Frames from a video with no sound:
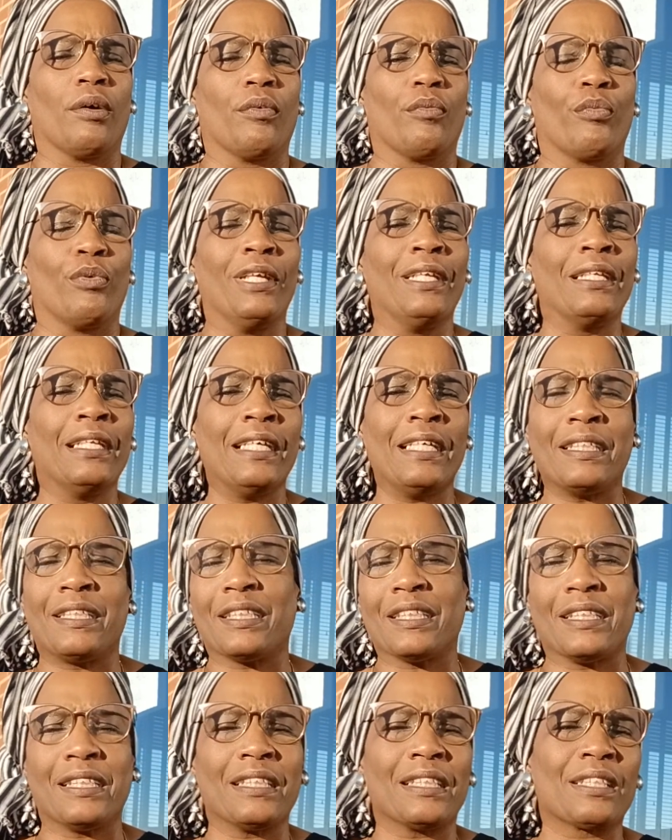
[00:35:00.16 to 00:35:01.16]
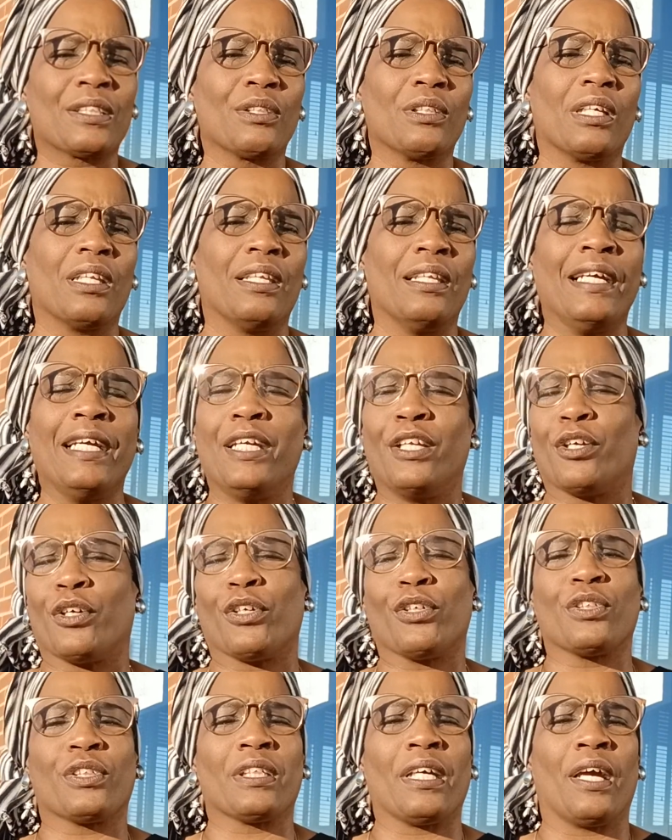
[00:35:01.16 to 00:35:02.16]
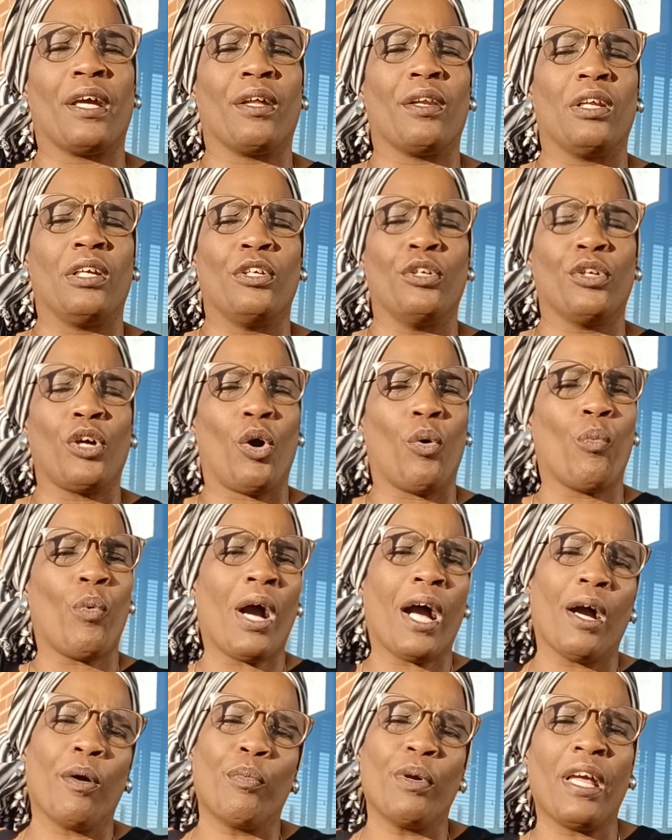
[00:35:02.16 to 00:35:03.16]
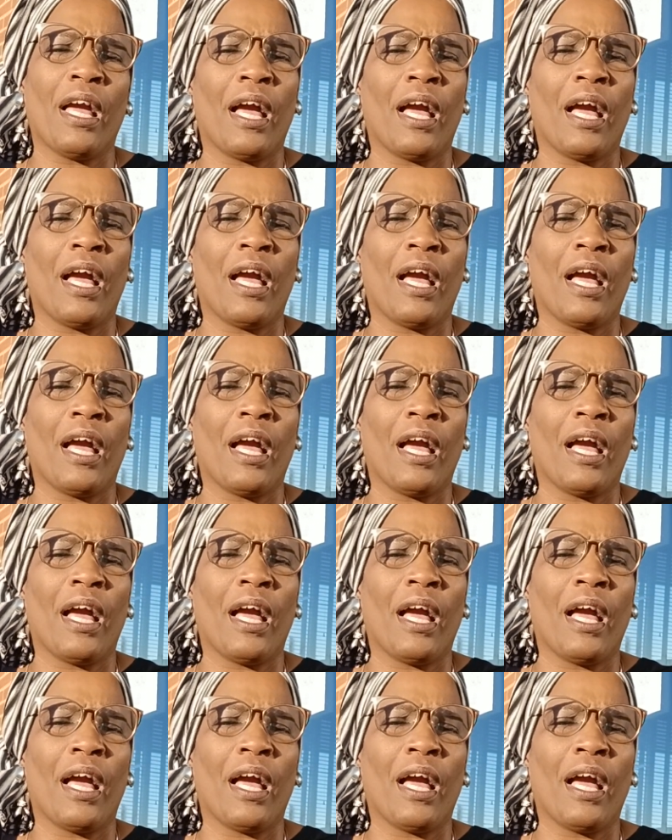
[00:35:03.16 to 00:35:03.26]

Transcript: religious leaders, and why we